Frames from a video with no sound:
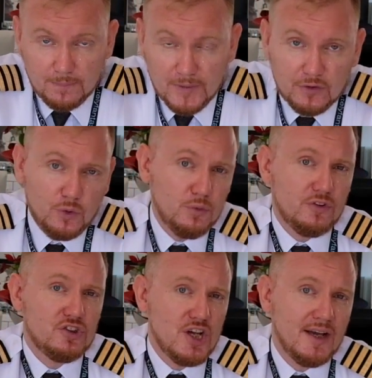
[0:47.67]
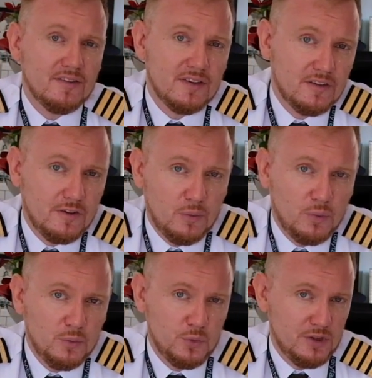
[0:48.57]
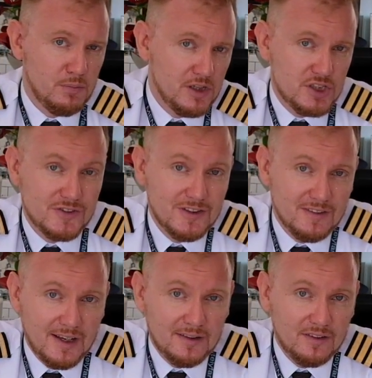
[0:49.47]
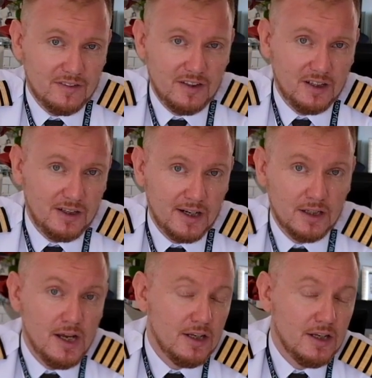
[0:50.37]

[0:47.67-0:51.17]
There's always a chance that someone with malicious intent is sitting there